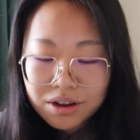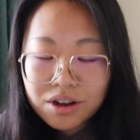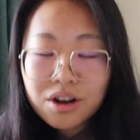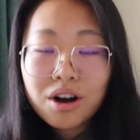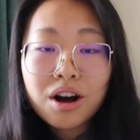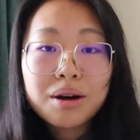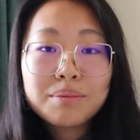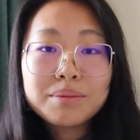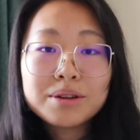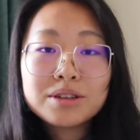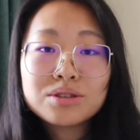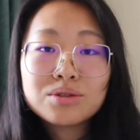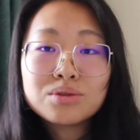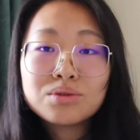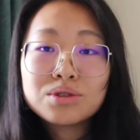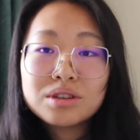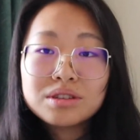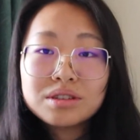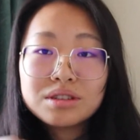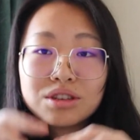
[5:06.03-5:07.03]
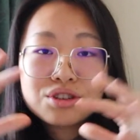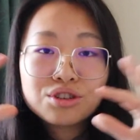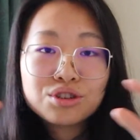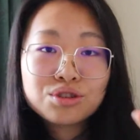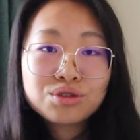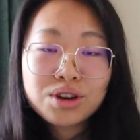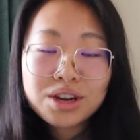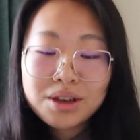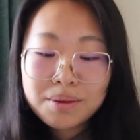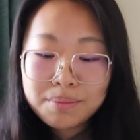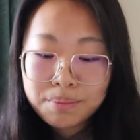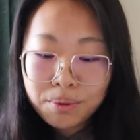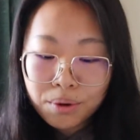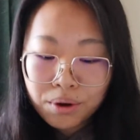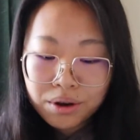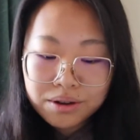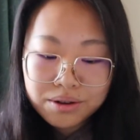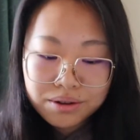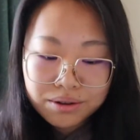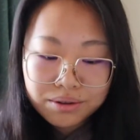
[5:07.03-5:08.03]
common to just straight
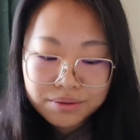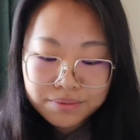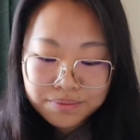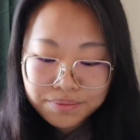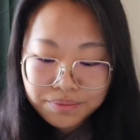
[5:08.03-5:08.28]
boil